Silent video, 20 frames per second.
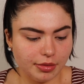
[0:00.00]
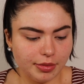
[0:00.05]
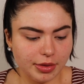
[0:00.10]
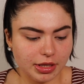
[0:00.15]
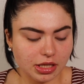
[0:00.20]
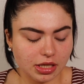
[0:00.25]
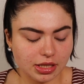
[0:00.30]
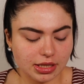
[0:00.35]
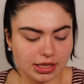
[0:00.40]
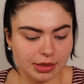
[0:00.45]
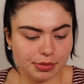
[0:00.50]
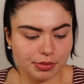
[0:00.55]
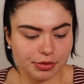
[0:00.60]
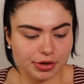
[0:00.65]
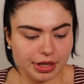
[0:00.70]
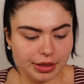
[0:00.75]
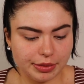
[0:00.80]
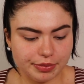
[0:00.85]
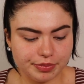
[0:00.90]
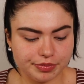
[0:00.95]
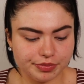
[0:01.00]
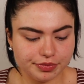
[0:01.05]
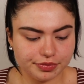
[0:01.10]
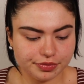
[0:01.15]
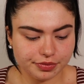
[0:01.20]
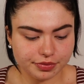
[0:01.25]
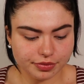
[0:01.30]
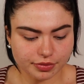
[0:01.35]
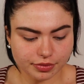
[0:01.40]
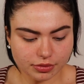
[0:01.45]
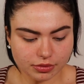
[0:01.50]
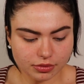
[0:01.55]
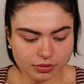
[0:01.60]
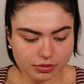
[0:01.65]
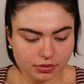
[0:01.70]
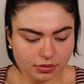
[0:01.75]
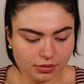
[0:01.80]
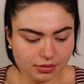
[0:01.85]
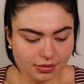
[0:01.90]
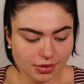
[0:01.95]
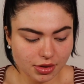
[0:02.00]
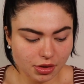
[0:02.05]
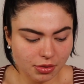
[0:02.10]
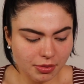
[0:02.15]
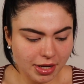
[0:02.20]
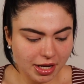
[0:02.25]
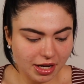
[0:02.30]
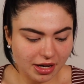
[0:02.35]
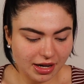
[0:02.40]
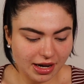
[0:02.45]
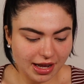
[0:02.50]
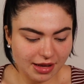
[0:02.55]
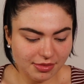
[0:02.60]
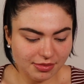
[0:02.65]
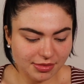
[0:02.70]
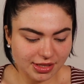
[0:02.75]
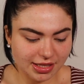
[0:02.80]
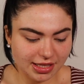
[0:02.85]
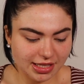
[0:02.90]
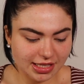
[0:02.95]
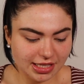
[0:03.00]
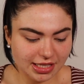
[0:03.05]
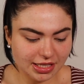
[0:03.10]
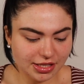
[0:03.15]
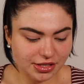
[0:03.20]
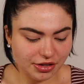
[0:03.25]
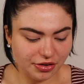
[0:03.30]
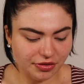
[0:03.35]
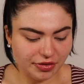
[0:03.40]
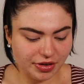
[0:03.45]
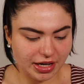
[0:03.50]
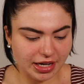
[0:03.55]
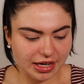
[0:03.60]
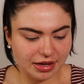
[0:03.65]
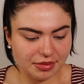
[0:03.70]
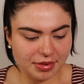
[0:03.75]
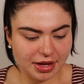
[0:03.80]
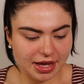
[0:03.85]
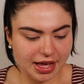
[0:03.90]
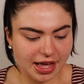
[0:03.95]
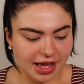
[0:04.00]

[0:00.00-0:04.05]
I mean, it's not slippery. Oh my god, this is so funny to me.